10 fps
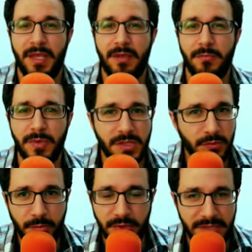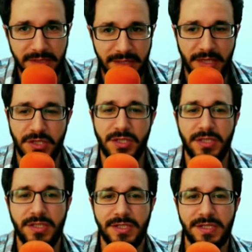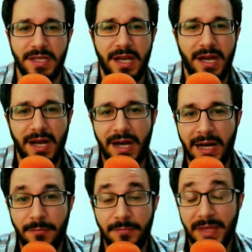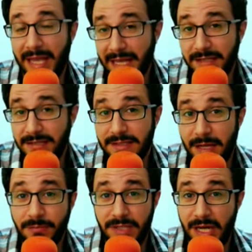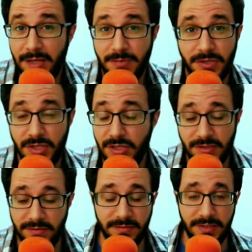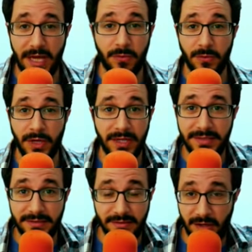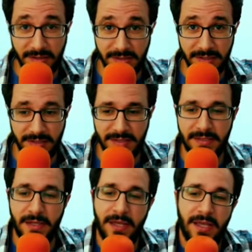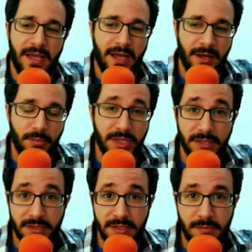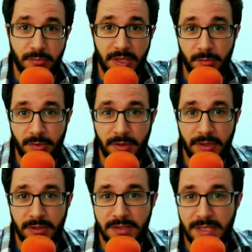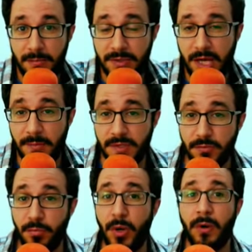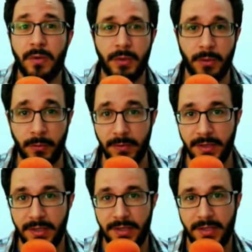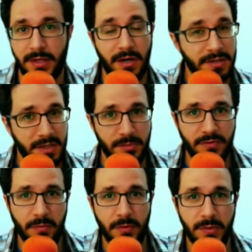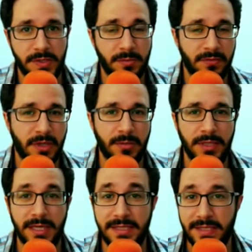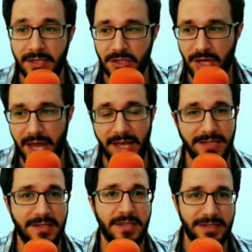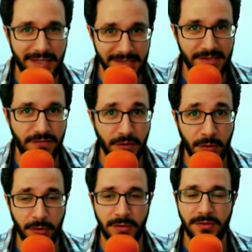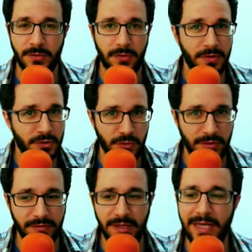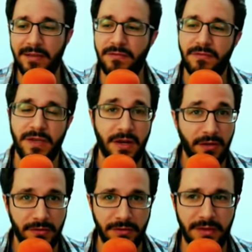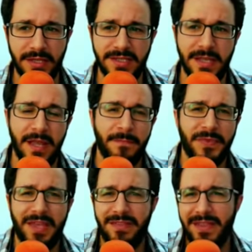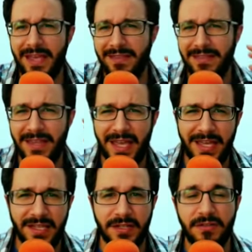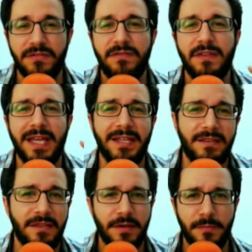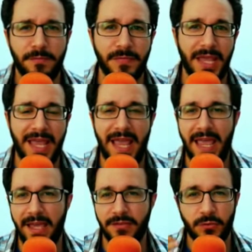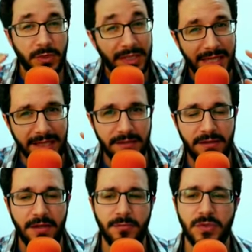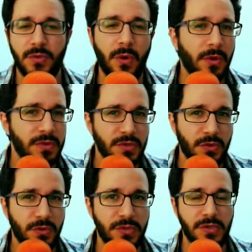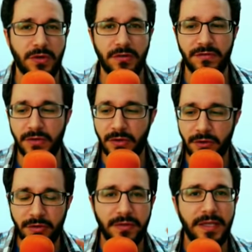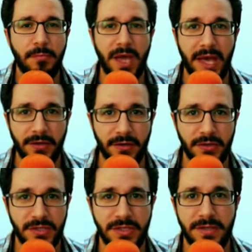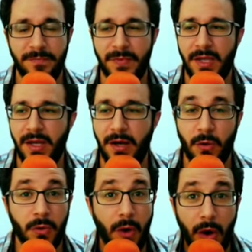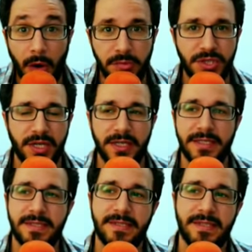misrepresentations, um, and sometimes just downright nonsense uh, because people sometimes borrow concepts from the wisdom of Kabbalah, such as the ten sfirot or the tree of life and other things, and then they conflate them and relate them to all sorts of earthly matters uh, or objects,